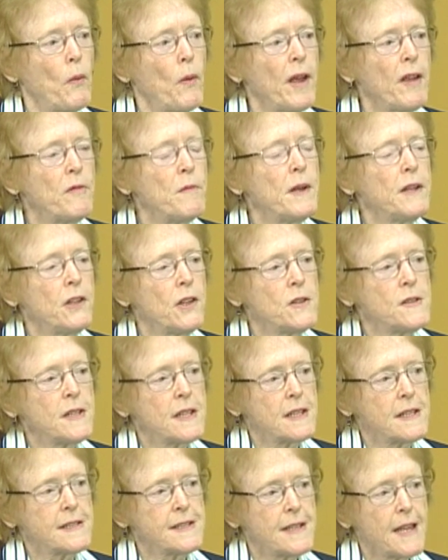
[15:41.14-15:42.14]
We've been using
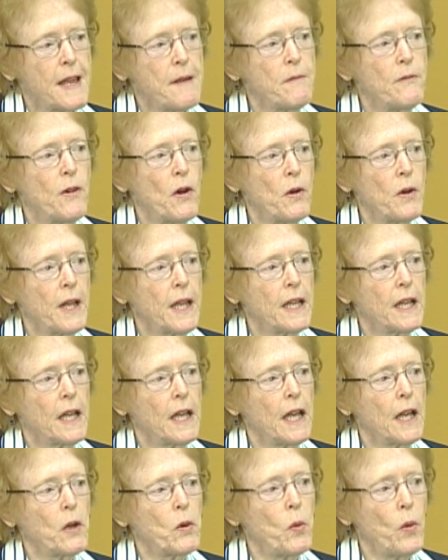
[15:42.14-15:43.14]
the same voting
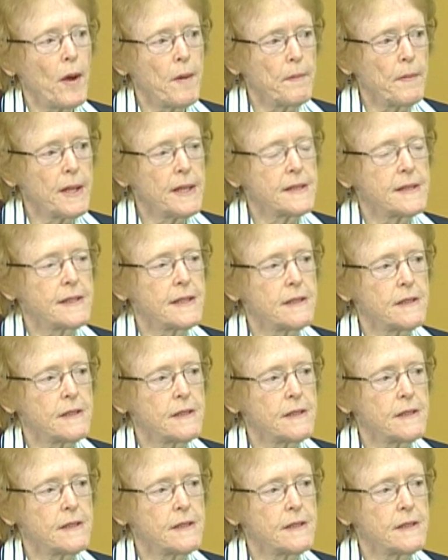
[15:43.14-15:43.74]
equipment since